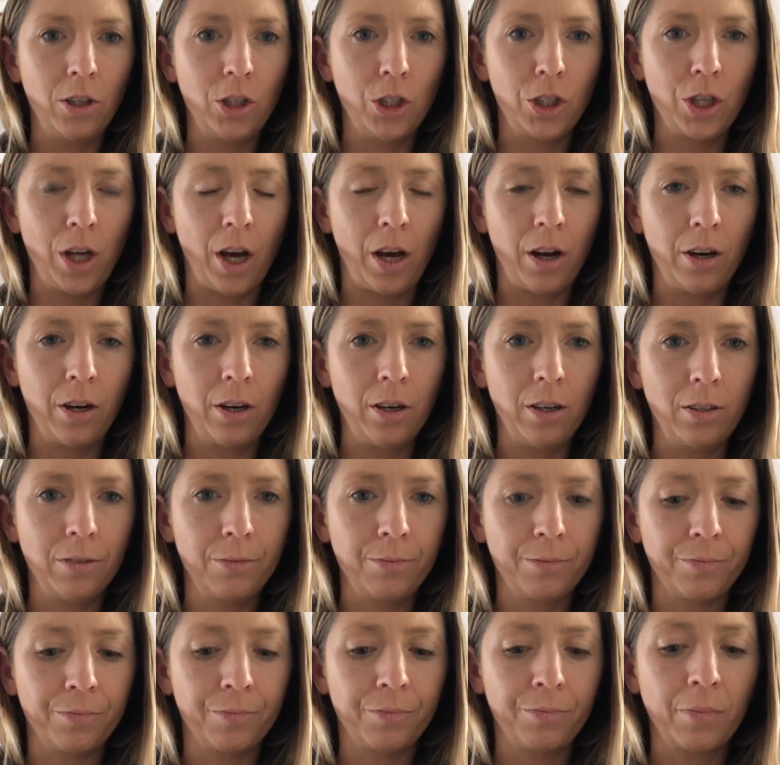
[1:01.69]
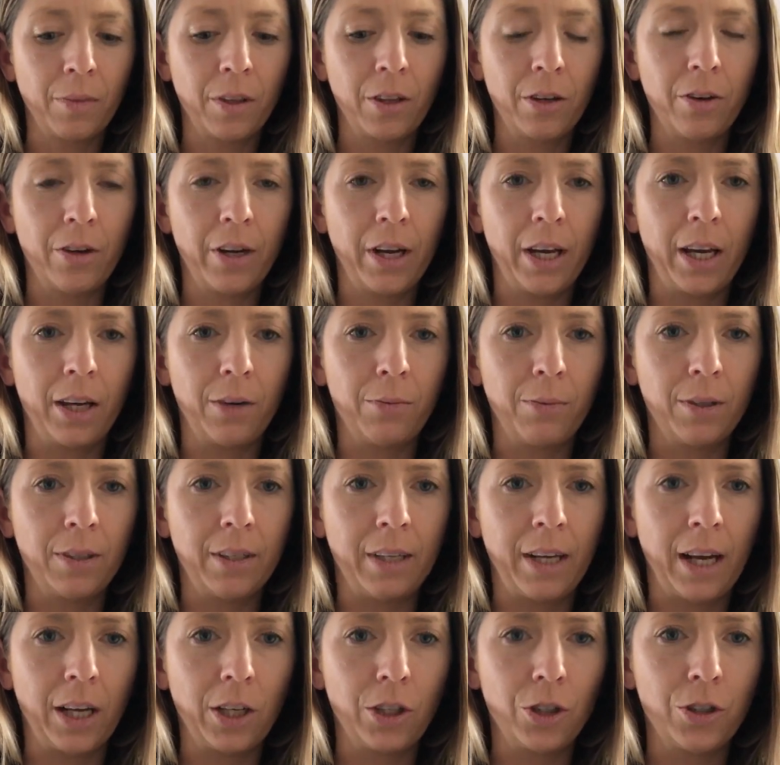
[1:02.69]
shutter, your thumb will
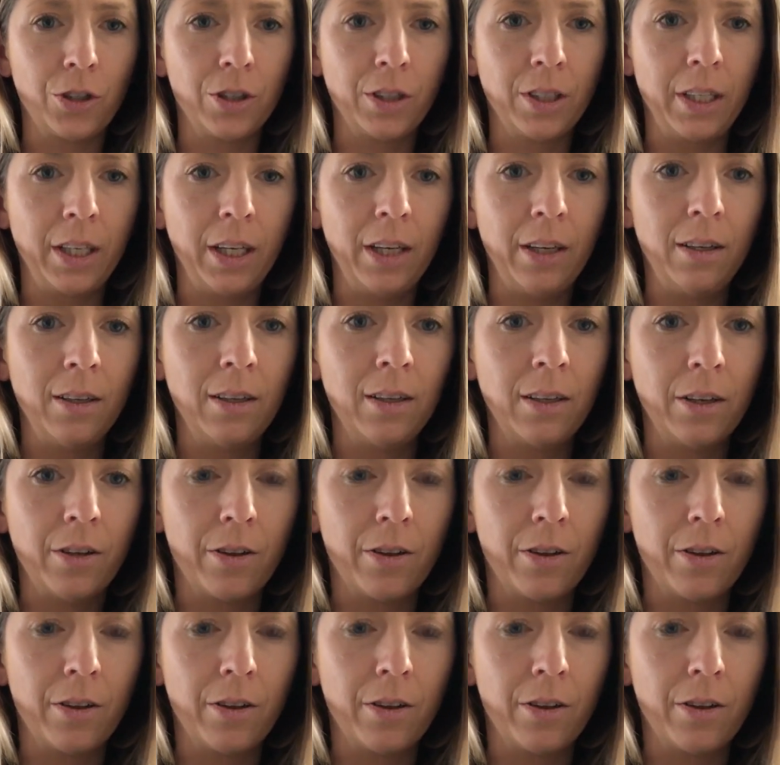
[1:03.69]
naturally